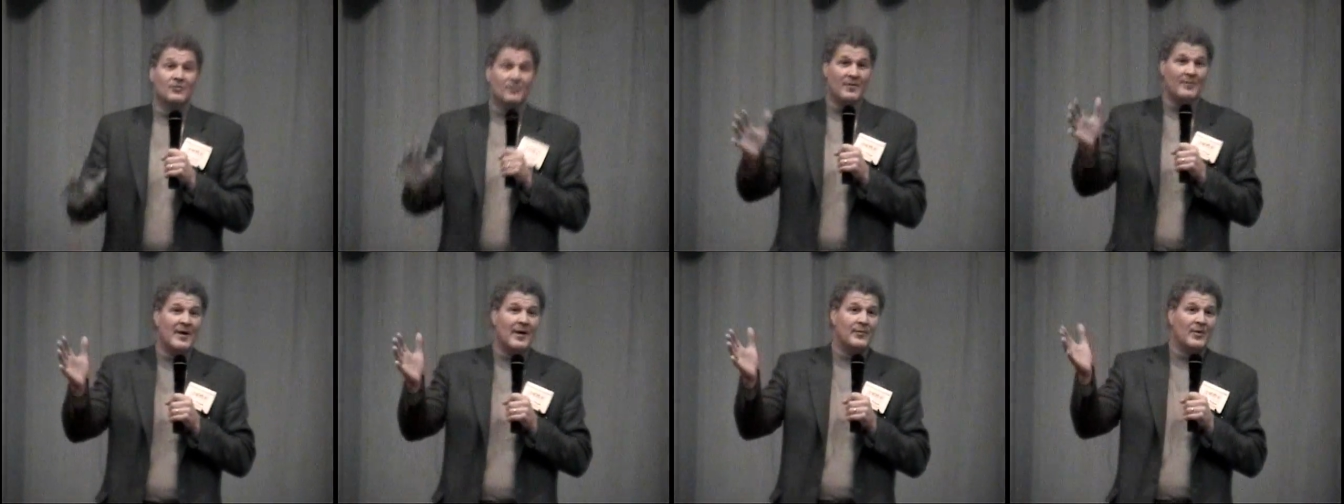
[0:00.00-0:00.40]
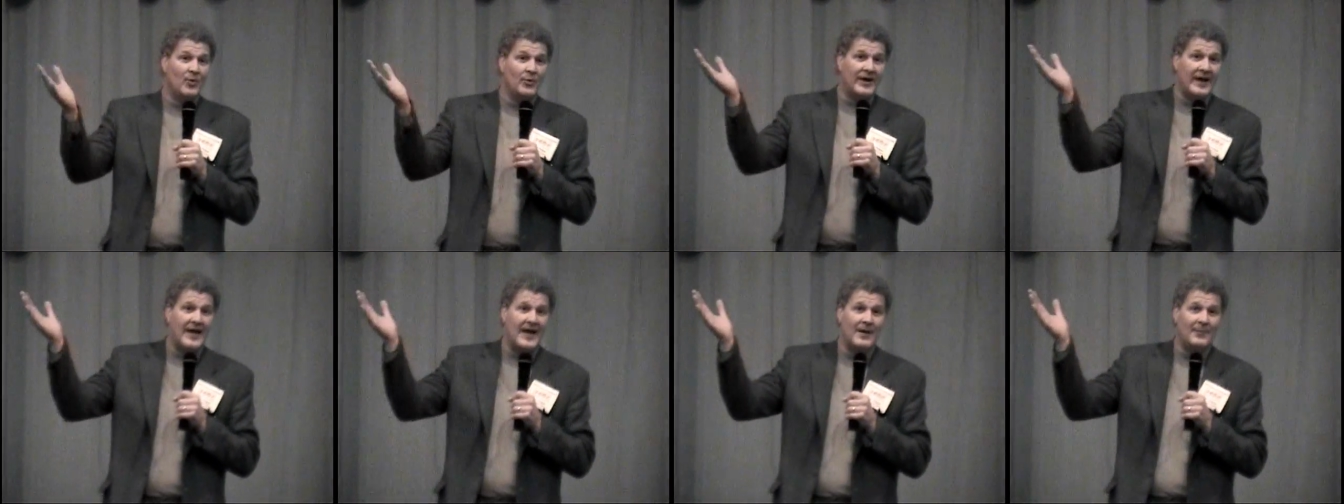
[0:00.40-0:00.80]
Remember
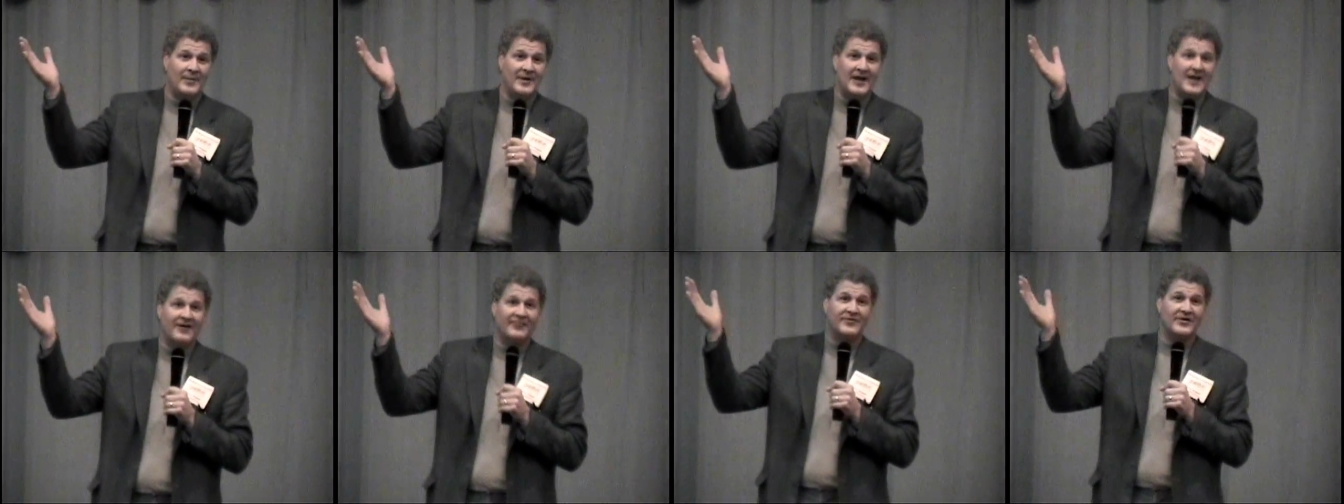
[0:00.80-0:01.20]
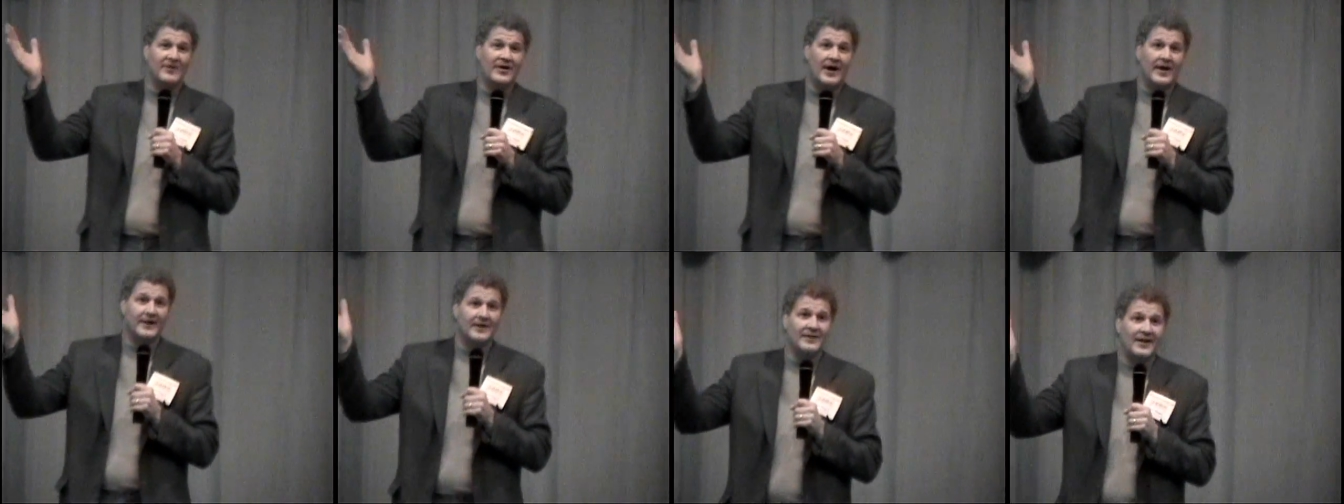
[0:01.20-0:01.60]
what happened after
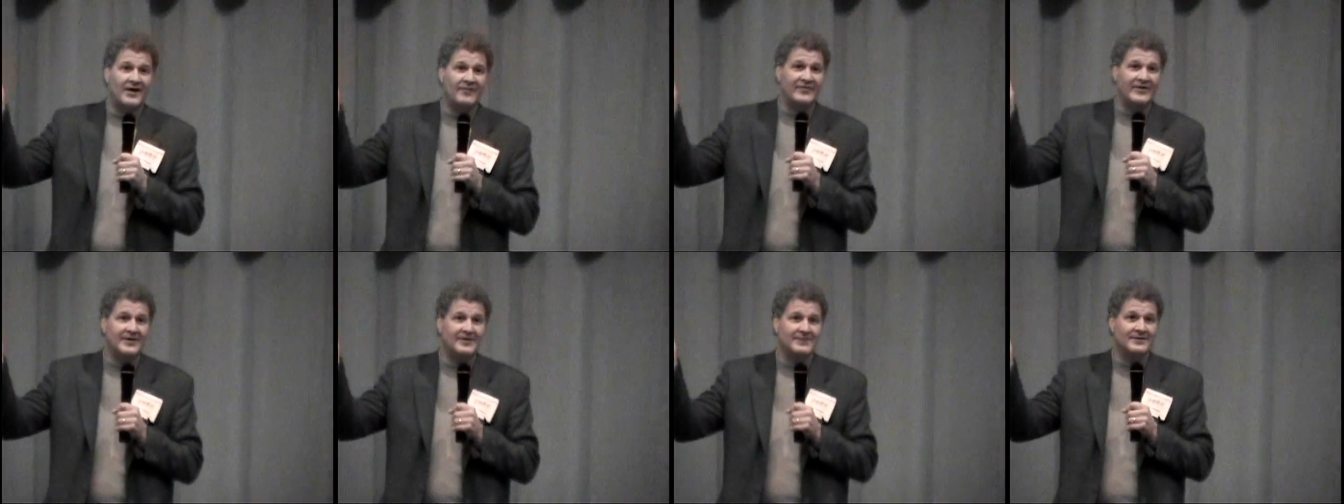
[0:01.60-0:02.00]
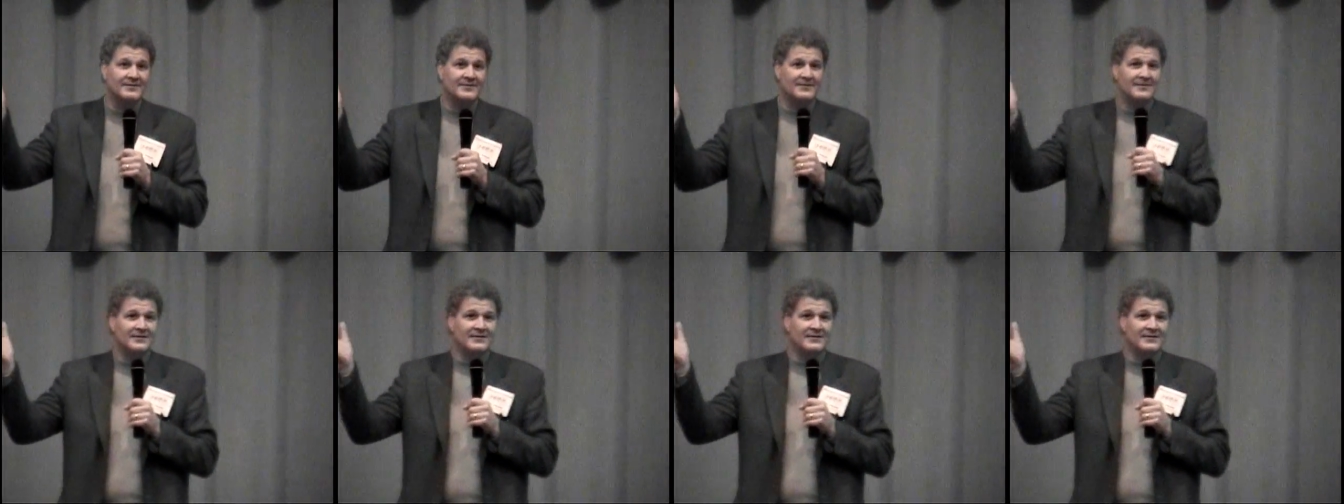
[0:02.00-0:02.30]
9/11?